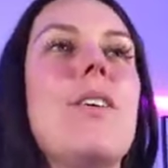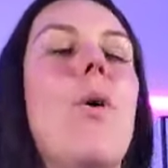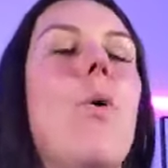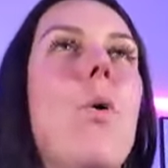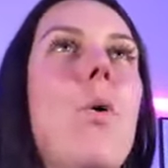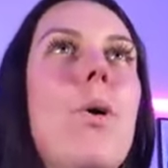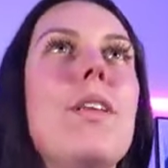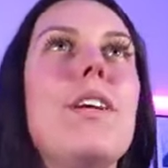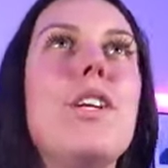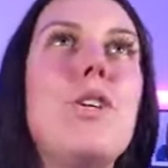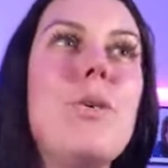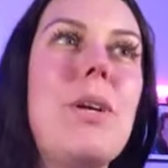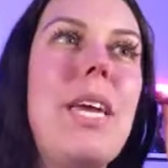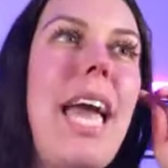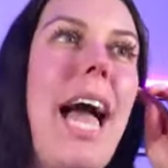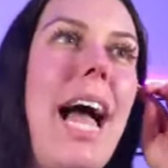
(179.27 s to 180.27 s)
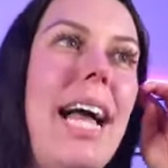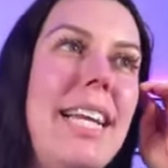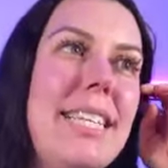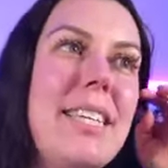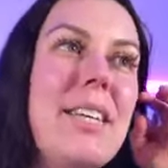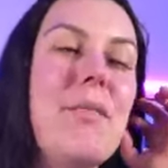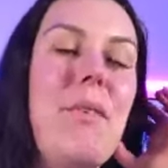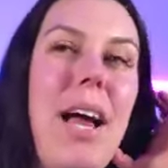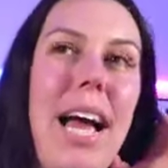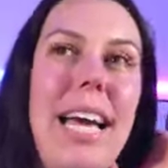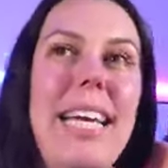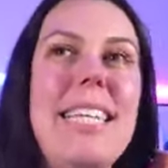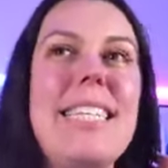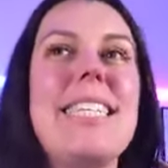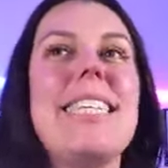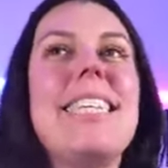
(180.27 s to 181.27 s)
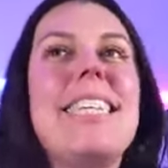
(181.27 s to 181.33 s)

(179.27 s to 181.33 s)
The older you get, right?